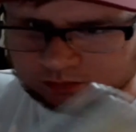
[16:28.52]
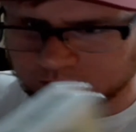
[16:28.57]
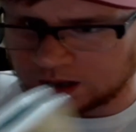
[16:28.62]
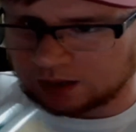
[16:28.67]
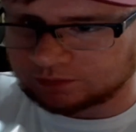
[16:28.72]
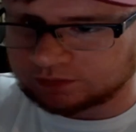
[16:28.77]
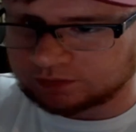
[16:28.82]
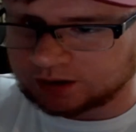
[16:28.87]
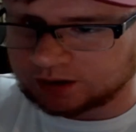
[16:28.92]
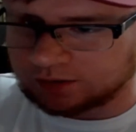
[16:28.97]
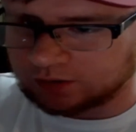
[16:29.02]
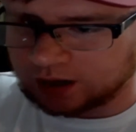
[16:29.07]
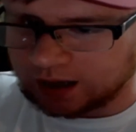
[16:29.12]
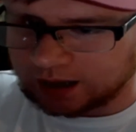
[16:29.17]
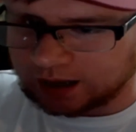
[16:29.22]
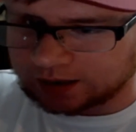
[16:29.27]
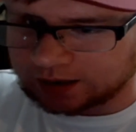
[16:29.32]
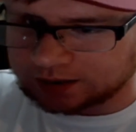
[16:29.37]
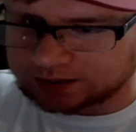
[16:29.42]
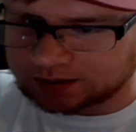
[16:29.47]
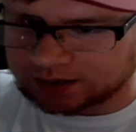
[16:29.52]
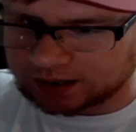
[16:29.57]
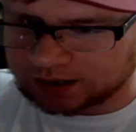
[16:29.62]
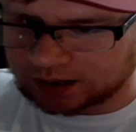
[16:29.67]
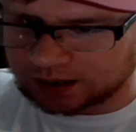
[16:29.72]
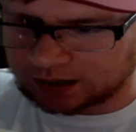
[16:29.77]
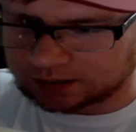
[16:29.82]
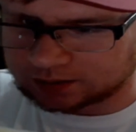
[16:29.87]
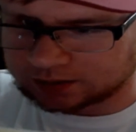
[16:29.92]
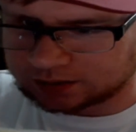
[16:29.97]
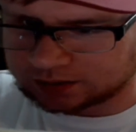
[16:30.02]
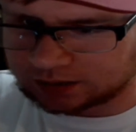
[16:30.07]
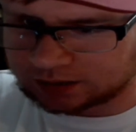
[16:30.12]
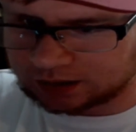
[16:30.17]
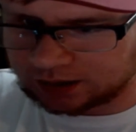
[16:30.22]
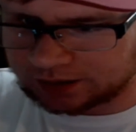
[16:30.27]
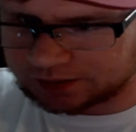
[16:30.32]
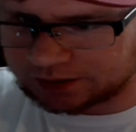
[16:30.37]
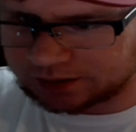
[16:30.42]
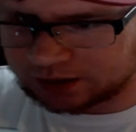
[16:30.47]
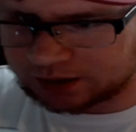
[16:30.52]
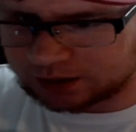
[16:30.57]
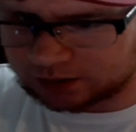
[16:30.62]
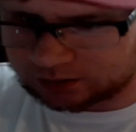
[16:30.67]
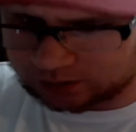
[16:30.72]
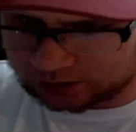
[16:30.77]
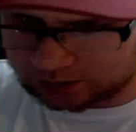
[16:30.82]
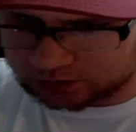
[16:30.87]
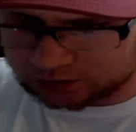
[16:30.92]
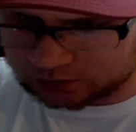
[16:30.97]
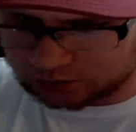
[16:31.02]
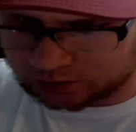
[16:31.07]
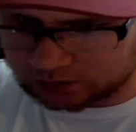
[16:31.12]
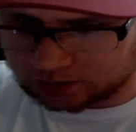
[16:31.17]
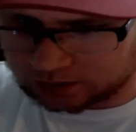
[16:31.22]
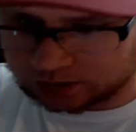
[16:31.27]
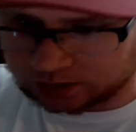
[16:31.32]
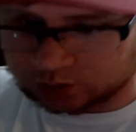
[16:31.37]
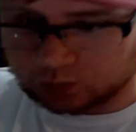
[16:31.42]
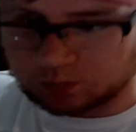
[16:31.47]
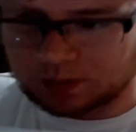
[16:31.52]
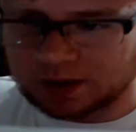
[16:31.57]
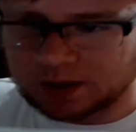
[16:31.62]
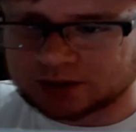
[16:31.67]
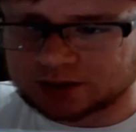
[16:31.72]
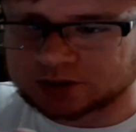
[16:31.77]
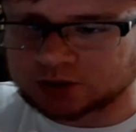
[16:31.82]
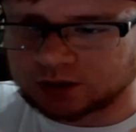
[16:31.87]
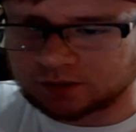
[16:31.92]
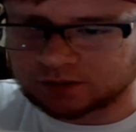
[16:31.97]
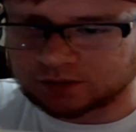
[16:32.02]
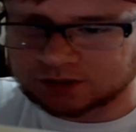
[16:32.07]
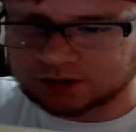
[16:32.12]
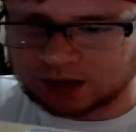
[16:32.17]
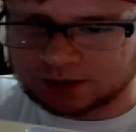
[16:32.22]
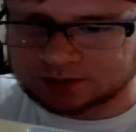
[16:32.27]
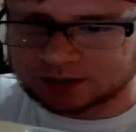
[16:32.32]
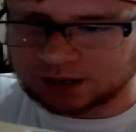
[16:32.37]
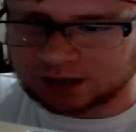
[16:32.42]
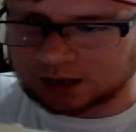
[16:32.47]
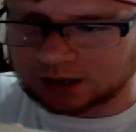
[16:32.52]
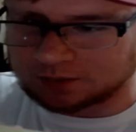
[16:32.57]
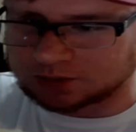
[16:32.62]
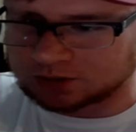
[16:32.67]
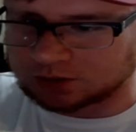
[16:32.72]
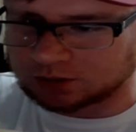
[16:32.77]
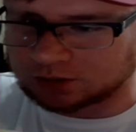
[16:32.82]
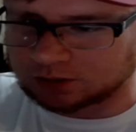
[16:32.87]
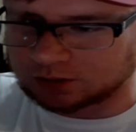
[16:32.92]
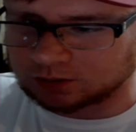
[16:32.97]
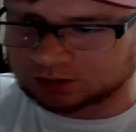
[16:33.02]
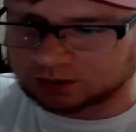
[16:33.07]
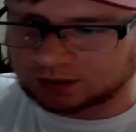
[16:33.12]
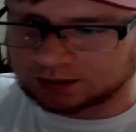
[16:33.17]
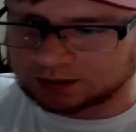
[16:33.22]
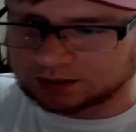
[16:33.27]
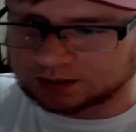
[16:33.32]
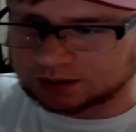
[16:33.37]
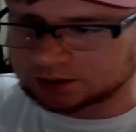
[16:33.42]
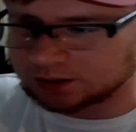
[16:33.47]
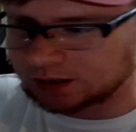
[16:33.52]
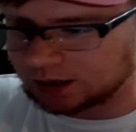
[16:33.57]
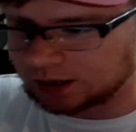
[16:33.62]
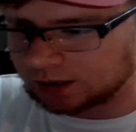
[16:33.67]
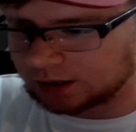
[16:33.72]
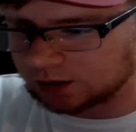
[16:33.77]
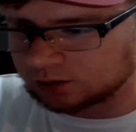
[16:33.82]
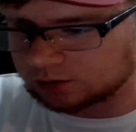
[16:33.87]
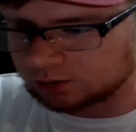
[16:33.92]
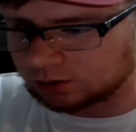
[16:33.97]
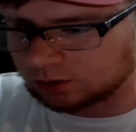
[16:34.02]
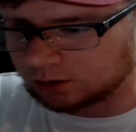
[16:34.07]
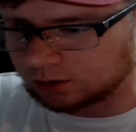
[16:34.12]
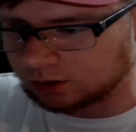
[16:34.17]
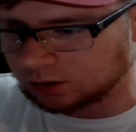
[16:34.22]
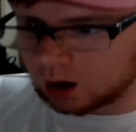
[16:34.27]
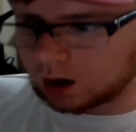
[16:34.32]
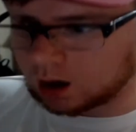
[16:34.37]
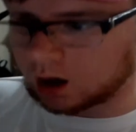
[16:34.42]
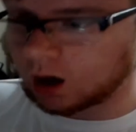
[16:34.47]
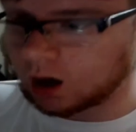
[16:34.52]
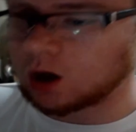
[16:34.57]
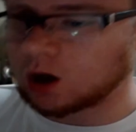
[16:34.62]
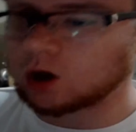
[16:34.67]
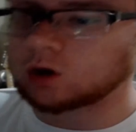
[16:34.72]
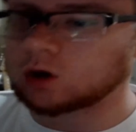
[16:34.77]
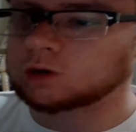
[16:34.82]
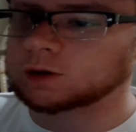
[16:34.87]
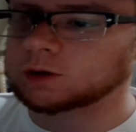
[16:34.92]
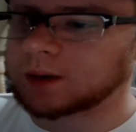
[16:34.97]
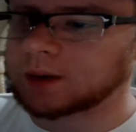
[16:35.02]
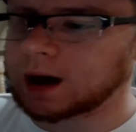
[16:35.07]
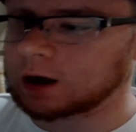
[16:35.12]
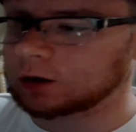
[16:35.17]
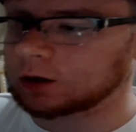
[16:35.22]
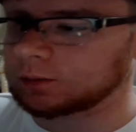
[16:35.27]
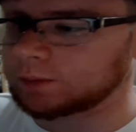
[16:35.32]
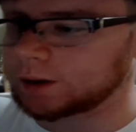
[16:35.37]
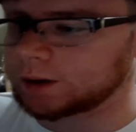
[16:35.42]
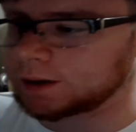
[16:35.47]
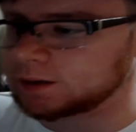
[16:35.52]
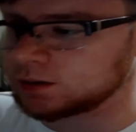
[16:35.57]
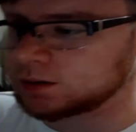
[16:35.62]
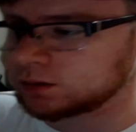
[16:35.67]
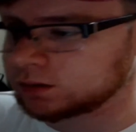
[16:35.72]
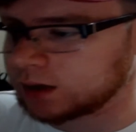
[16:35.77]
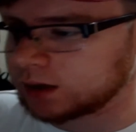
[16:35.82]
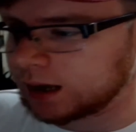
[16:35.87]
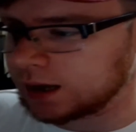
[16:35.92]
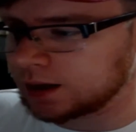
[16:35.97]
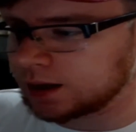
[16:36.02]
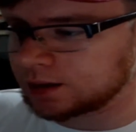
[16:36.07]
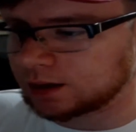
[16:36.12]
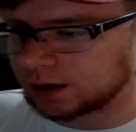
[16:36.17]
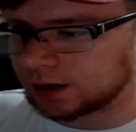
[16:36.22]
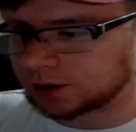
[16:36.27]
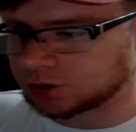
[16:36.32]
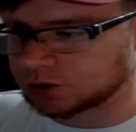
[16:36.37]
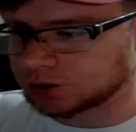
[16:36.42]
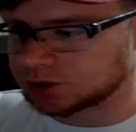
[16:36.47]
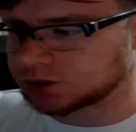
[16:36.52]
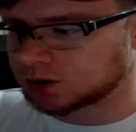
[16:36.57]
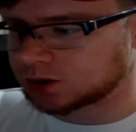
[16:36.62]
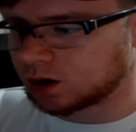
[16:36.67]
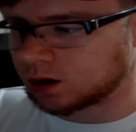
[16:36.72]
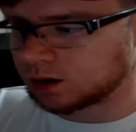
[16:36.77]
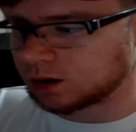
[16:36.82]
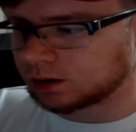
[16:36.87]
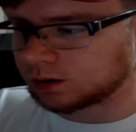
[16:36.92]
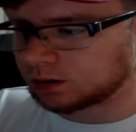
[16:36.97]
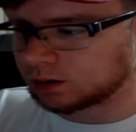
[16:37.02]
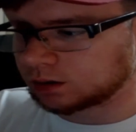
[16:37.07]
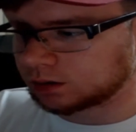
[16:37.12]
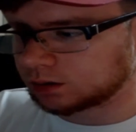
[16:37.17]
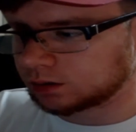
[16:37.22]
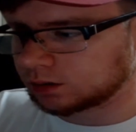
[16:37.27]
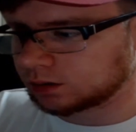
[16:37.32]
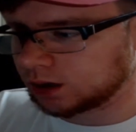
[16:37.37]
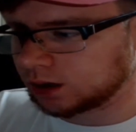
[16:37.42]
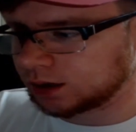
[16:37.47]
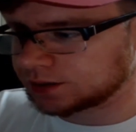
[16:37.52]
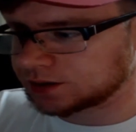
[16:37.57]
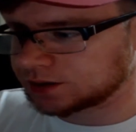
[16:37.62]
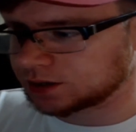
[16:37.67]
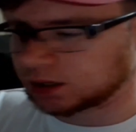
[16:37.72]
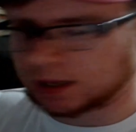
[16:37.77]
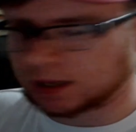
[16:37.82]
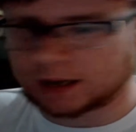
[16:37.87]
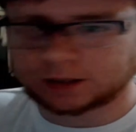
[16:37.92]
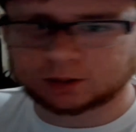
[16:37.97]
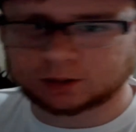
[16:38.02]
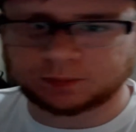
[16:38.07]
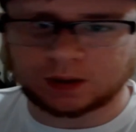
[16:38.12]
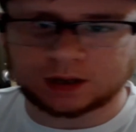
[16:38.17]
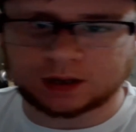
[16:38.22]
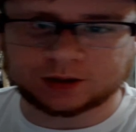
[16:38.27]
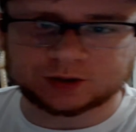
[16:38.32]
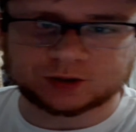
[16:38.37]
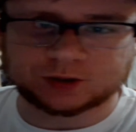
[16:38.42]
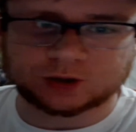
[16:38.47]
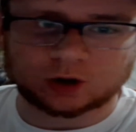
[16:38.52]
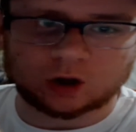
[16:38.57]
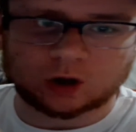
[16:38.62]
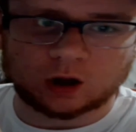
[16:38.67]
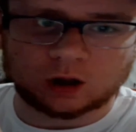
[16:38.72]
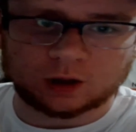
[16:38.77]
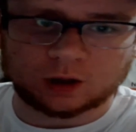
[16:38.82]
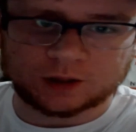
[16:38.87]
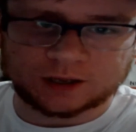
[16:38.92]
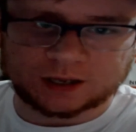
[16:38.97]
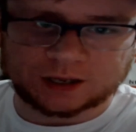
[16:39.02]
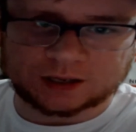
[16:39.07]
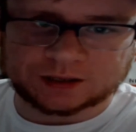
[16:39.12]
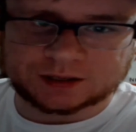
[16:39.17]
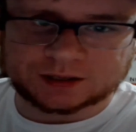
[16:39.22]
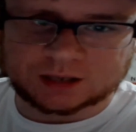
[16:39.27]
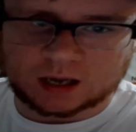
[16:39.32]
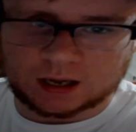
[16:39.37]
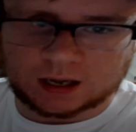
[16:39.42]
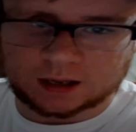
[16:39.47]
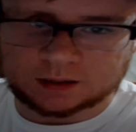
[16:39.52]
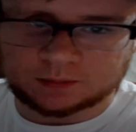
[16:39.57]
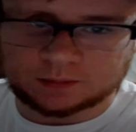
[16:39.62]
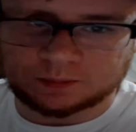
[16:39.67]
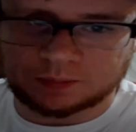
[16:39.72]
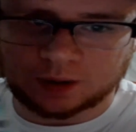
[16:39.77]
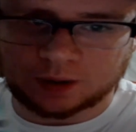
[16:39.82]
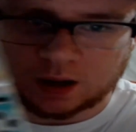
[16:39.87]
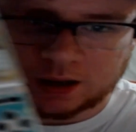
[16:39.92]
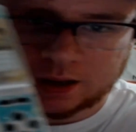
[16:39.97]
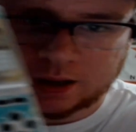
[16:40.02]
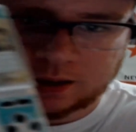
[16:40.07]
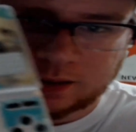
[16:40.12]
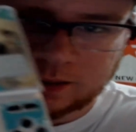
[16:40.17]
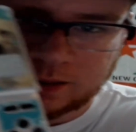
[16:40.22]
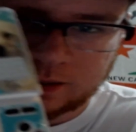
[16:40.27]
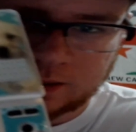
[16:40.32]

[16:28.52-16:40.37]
have never had a DS, and I think this one plays two different types of games too, so that's actually kind of cool. Oh, the power button and like the start and select buttons are all on the inside, but